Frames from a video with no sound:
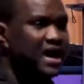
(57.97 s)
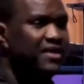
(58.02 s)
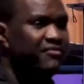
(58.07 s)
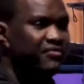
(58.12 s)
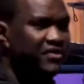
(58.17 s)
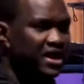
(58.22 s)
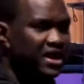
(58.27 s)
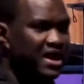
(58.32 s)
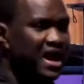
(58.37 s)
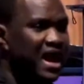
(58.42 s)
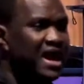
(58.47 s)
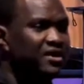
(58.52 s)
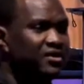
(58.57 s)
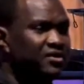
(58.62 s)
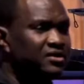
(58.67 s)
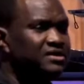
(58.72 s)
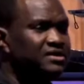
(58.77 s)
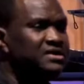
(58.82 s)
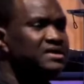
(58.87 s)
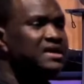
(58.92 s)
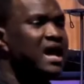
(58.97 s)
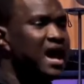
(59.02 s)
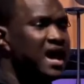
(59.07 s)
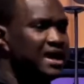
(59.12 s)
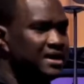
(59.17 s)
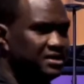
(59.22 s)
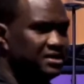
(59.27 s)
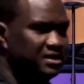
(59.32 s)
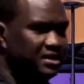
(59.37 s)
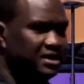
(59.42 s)
that they cannot
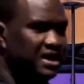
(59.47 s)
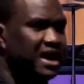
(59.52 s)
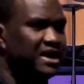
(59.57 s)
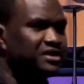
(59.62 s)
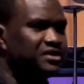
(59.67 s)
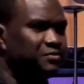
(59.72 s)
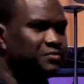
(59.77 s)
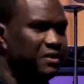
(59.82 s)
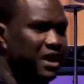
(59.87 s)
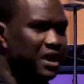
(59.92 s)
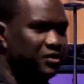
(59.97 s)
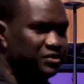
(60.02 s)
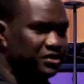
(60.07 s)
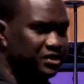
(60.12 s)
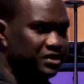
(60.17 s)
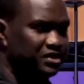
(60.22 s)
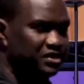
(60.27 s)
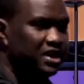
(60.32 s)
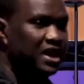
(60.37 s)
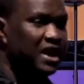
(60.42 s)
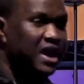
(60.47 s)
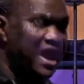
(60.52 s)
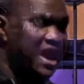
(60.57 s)
stand their spouses.